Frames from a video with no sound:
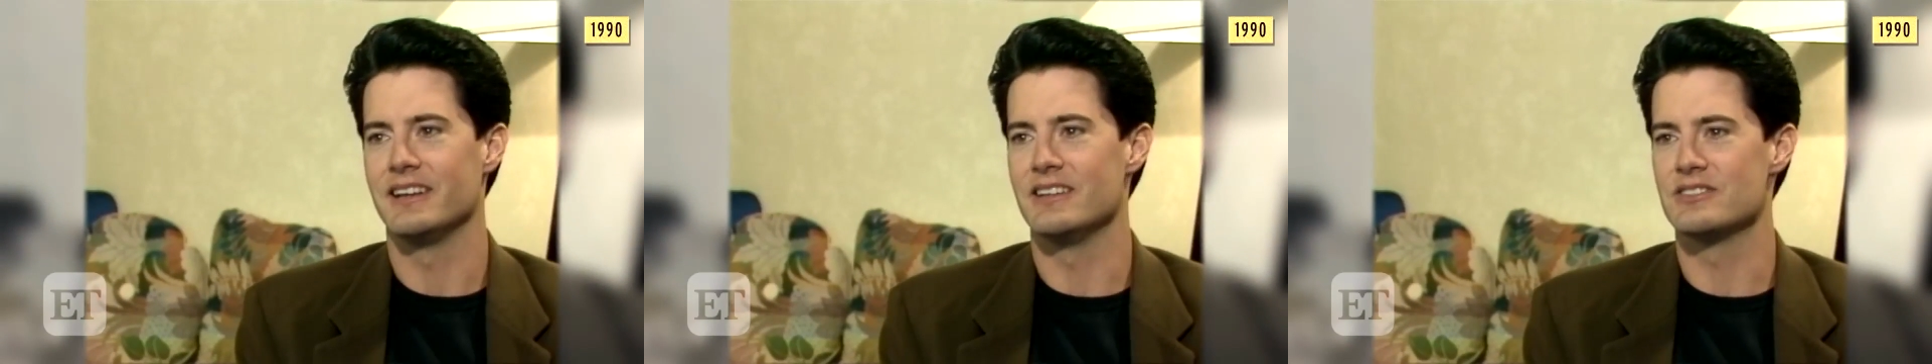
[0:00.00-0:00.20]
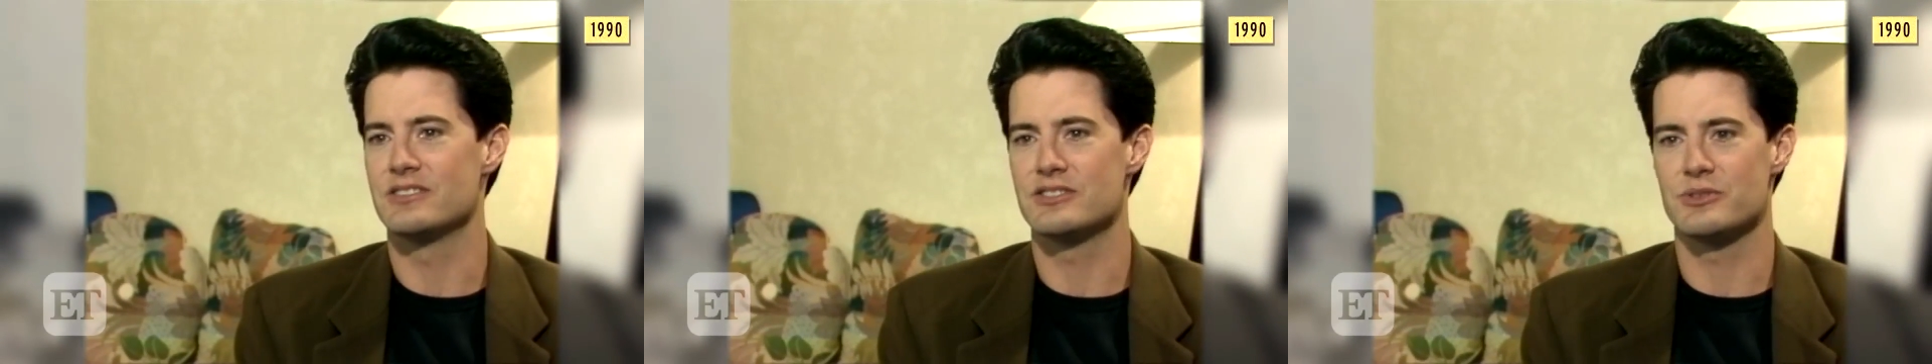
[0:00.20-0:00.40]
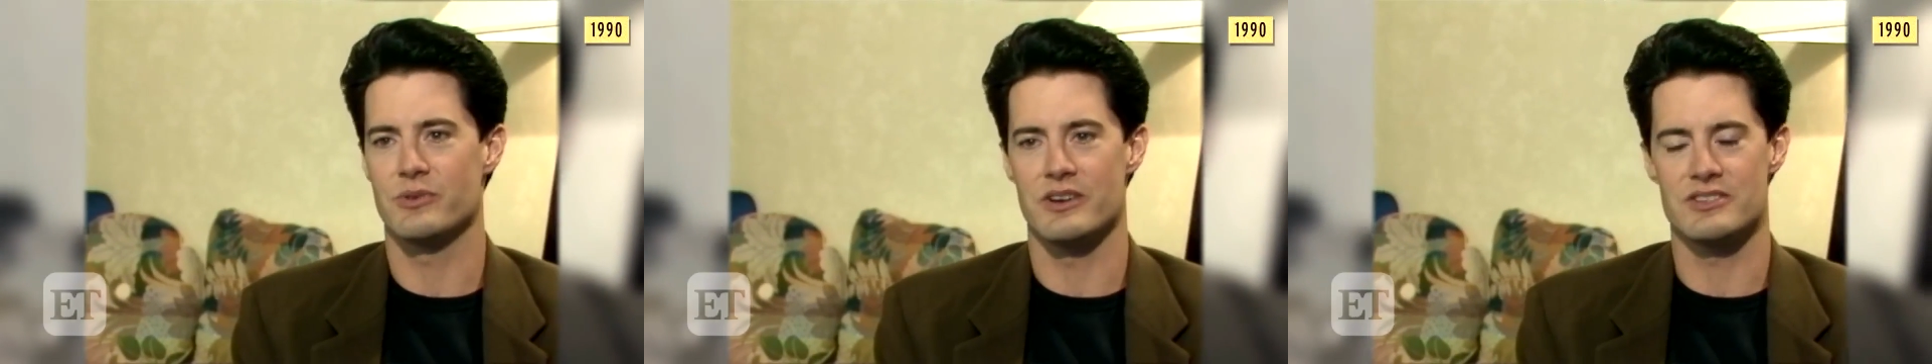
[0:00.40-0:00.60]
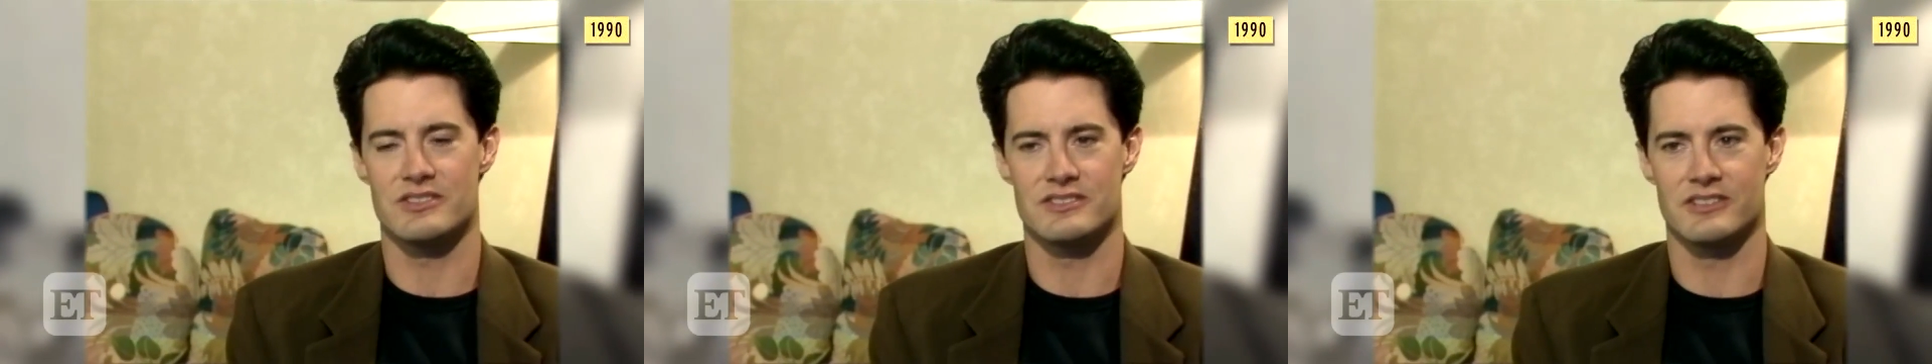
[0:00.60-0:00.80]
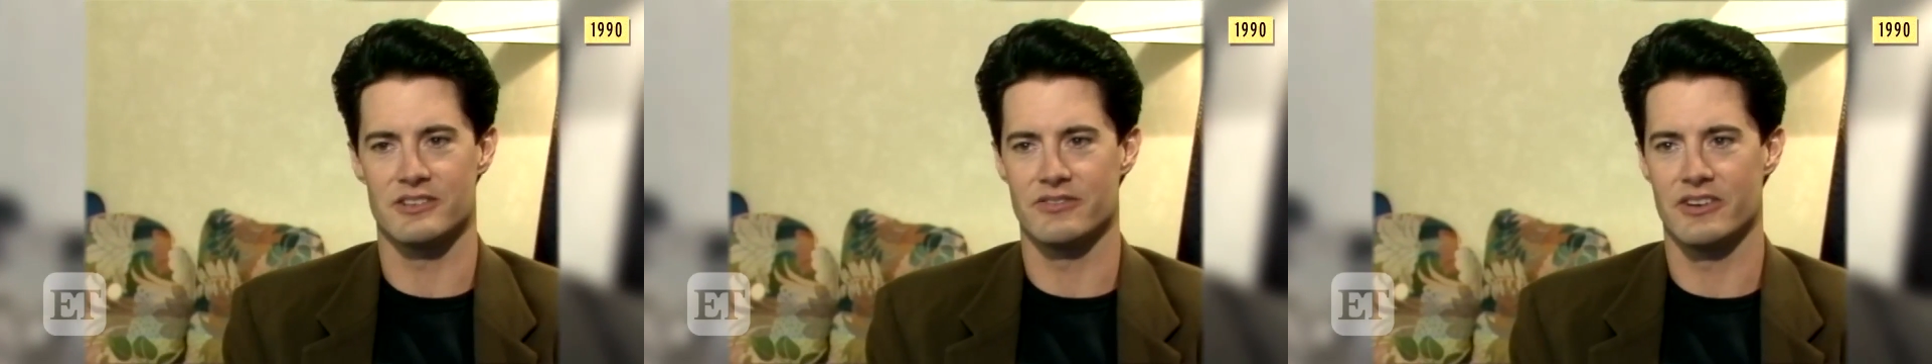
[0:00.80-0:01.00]
in
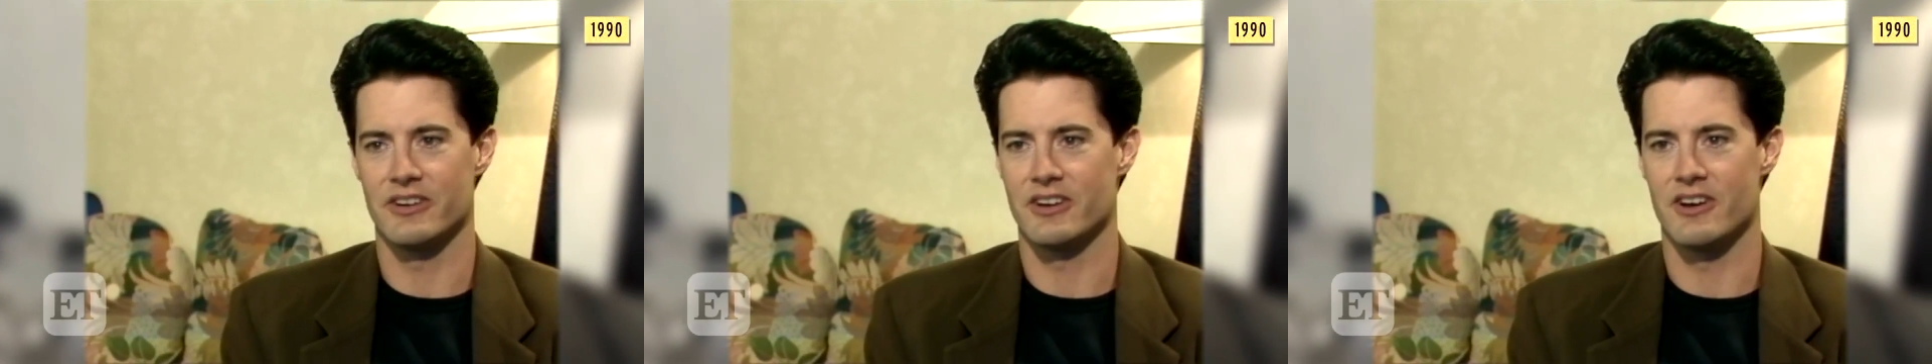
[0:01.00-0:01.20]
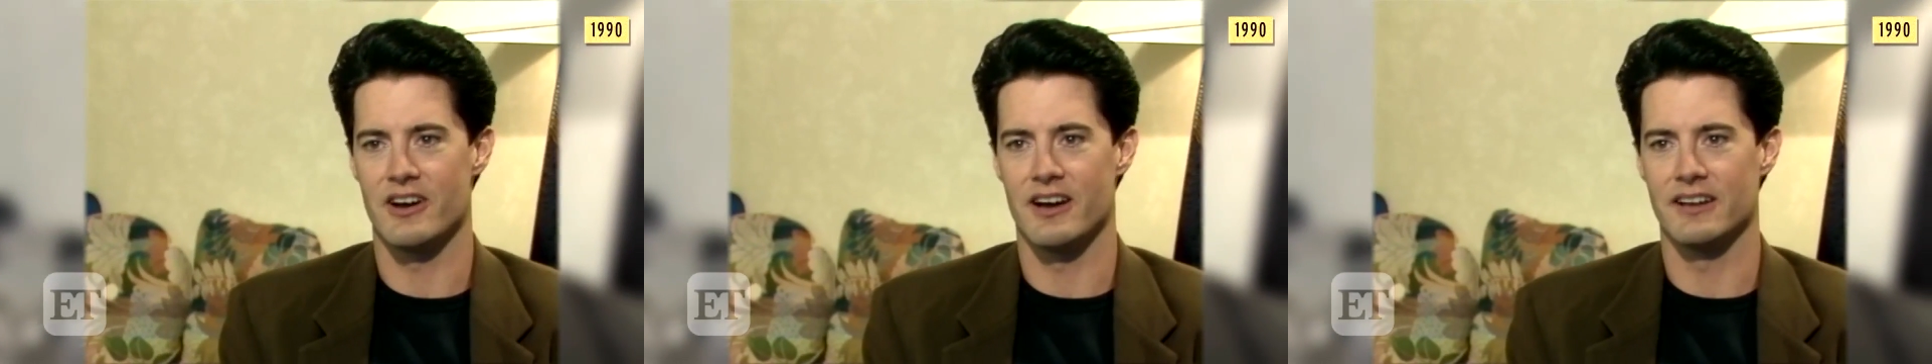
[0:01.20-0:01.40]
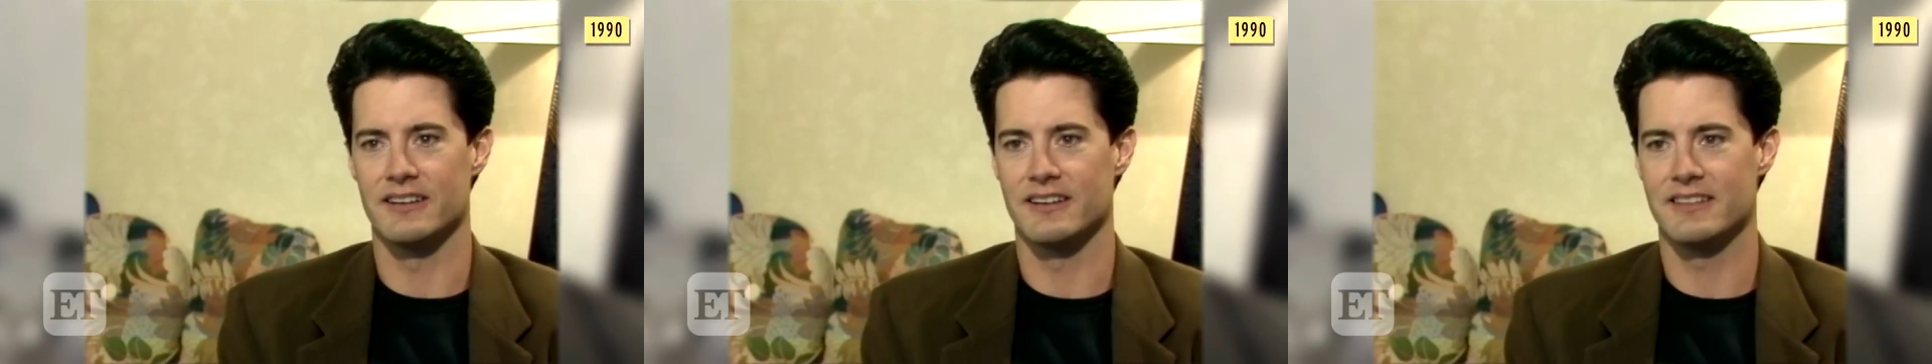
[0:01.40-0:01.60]
situations that are very odd.